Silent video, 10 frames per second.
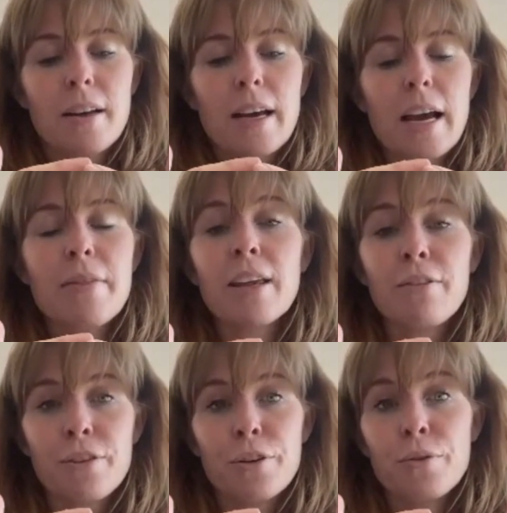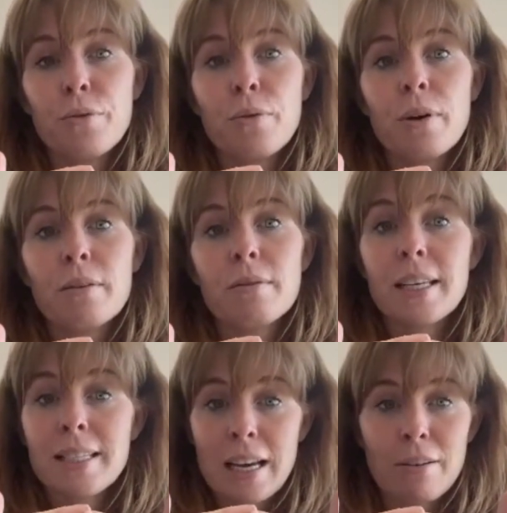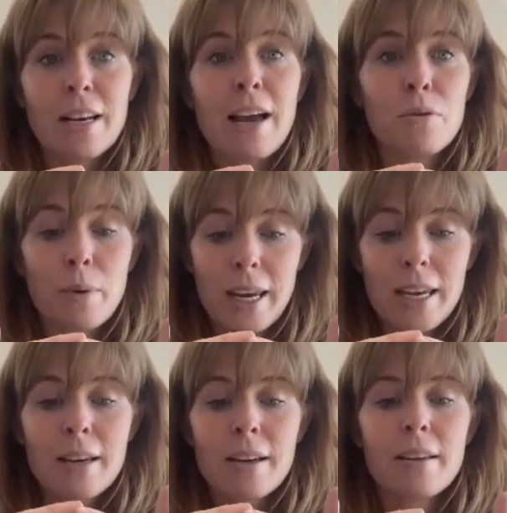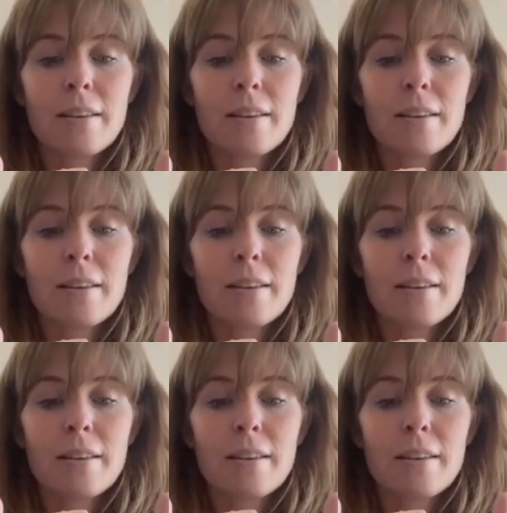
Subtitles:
And then if you sit down and have a wee,